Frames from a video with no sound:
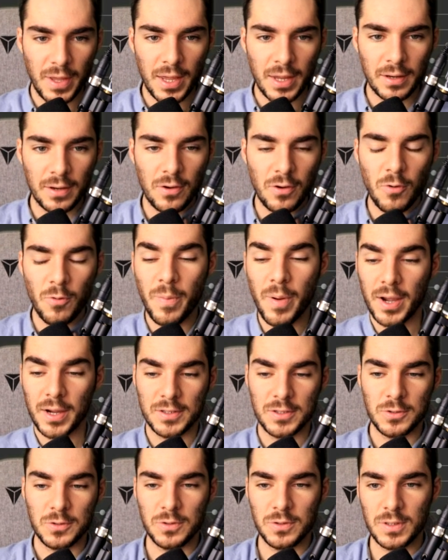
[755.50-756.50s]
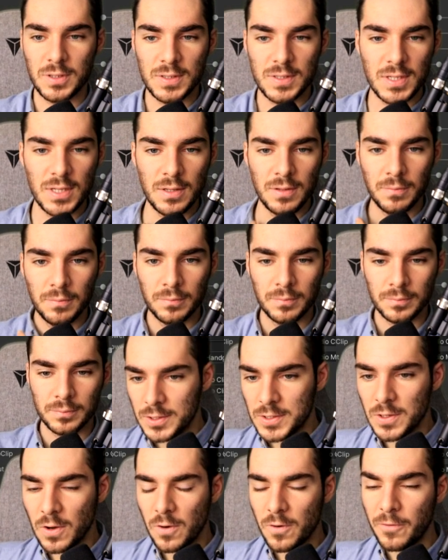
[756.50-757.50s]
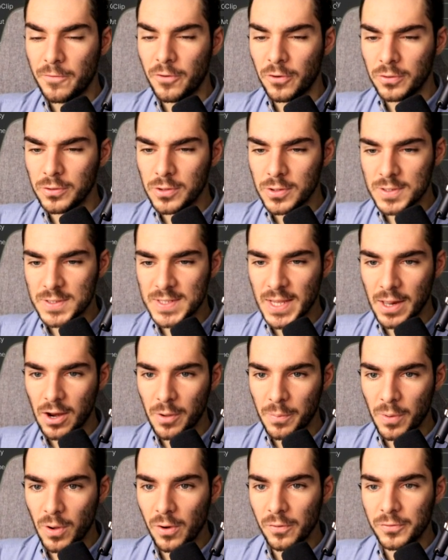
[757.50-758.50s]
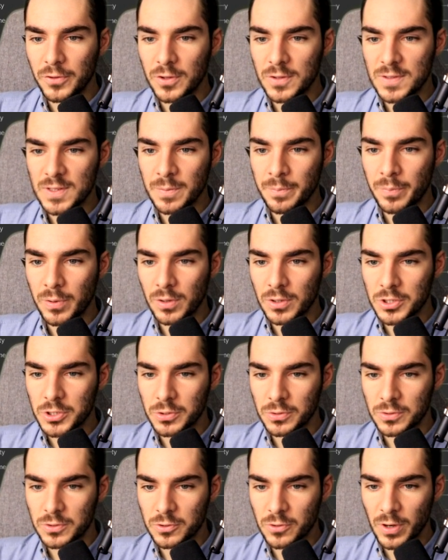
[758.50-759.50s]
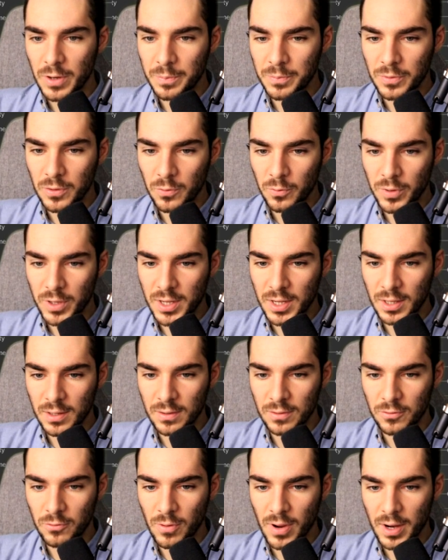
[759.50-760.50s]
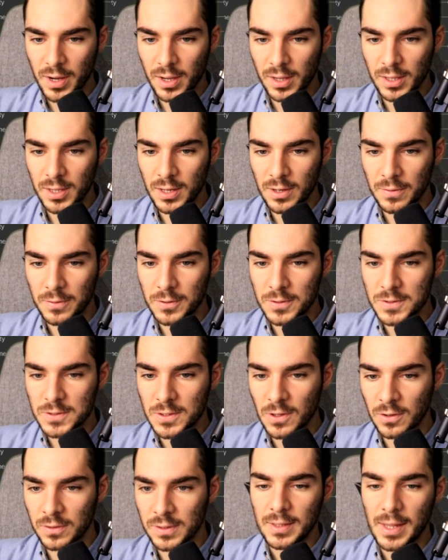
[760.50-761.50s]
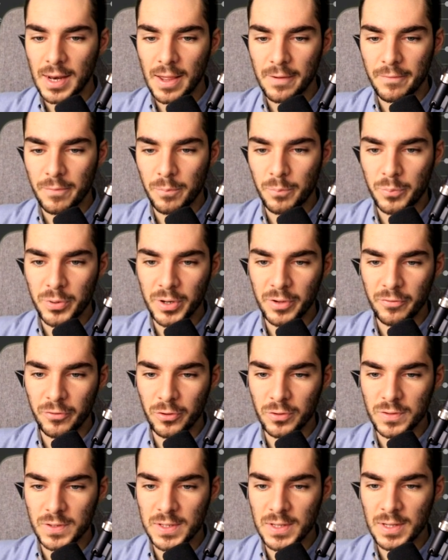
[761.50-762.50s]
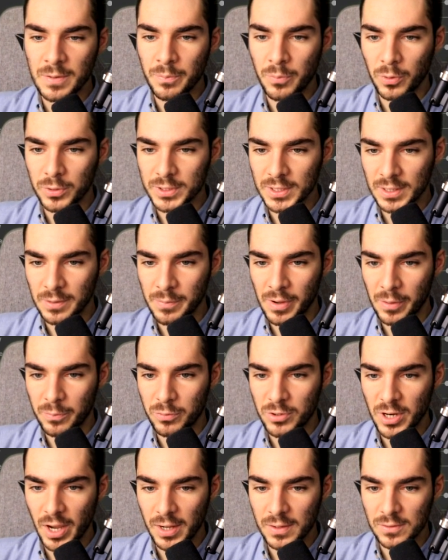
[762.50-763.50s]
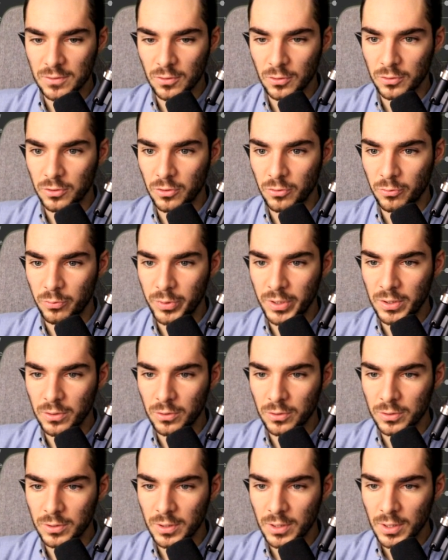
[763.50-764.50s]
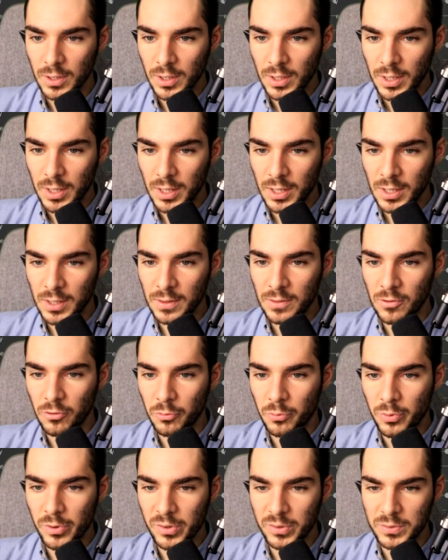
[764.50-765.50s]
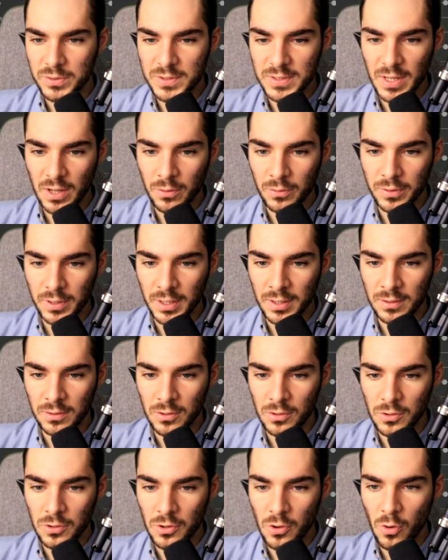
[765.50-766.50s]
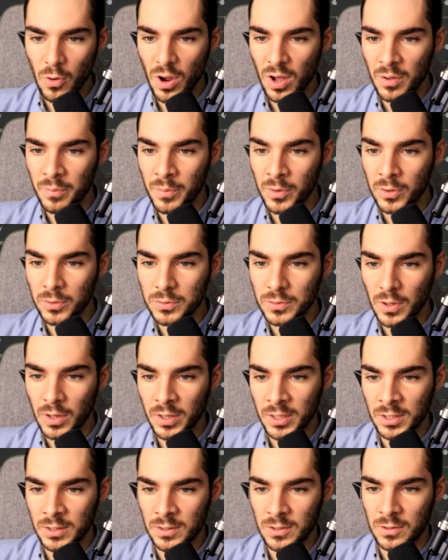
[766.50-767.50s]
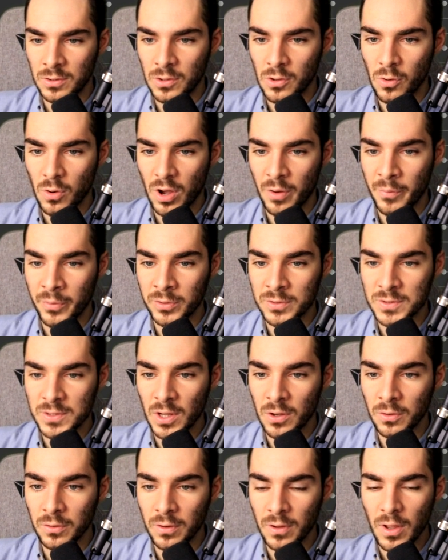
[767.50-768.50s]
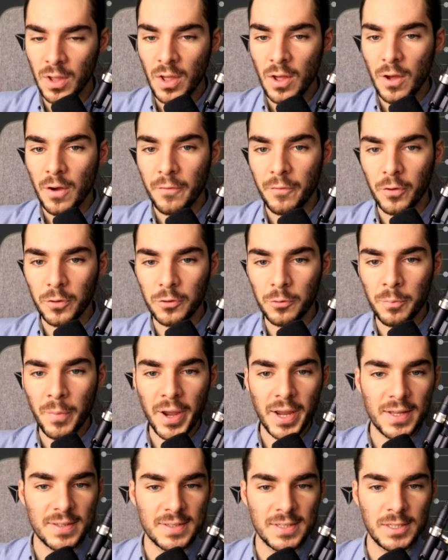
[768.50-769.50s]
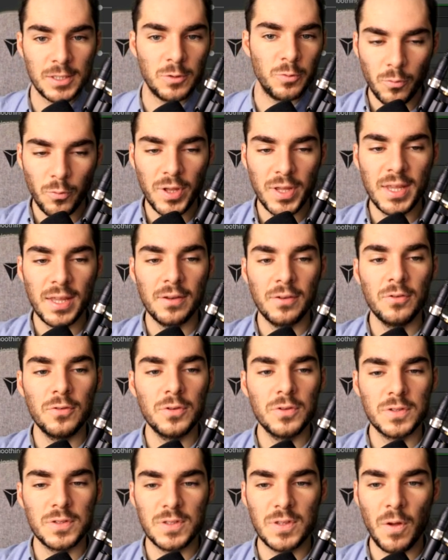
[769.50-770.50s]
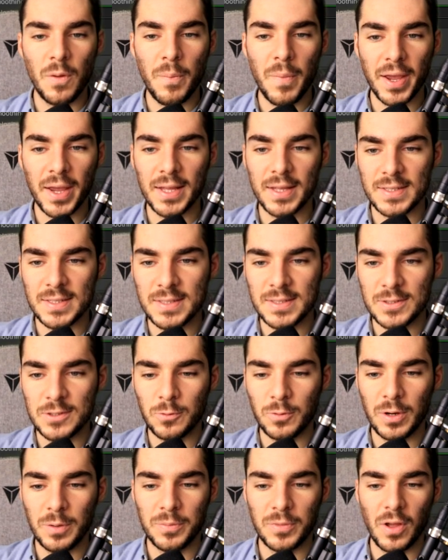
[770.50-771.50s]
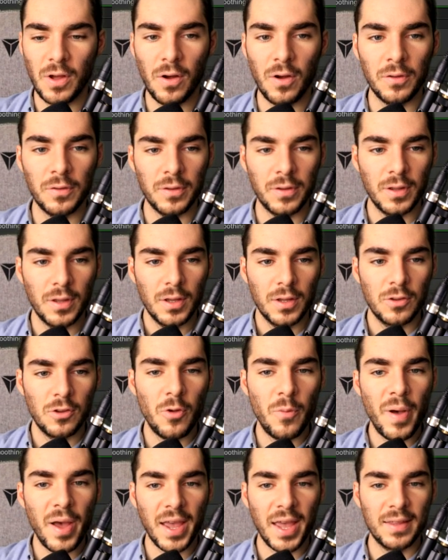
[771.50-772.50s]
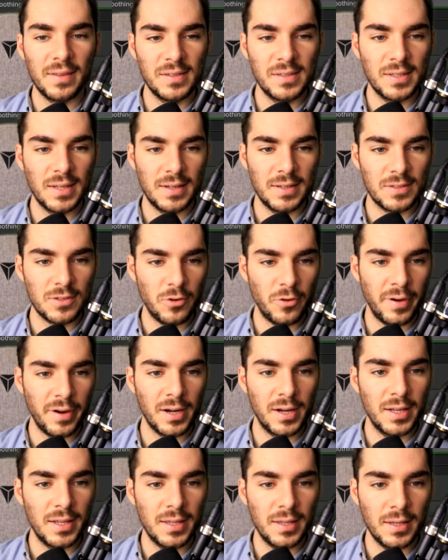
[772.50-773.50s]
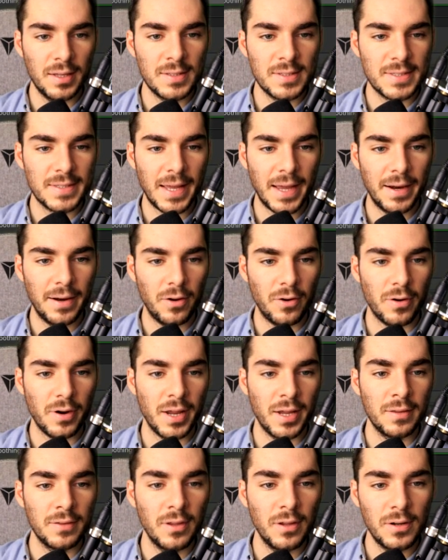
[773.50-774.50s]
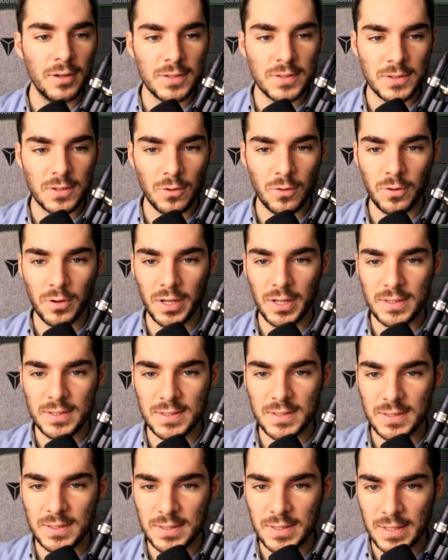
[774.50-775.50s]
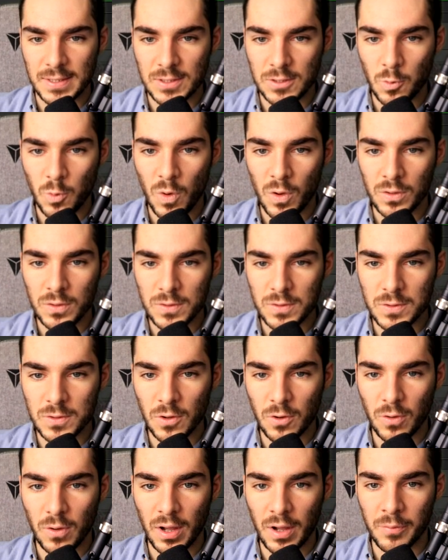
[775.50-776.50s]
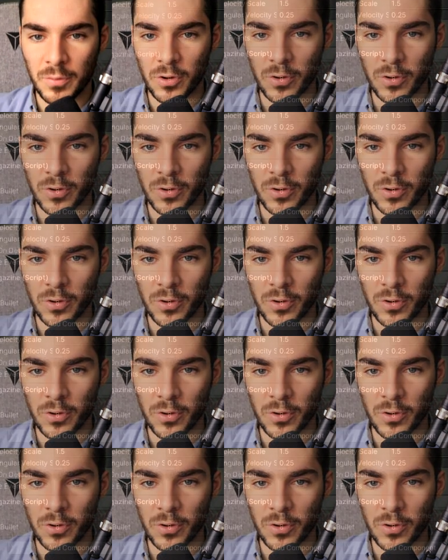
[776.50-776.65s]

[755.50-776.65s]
and go back to Unity. So for the setup of the simple shoot script, we can drag here the sound that I've previously imported in my project. So the reload in the reload sound and the no ammo in the no ammo sound. For the magazine, we can use the magazine script on the magazine that is currently inside our handle. So it's this one. So I'm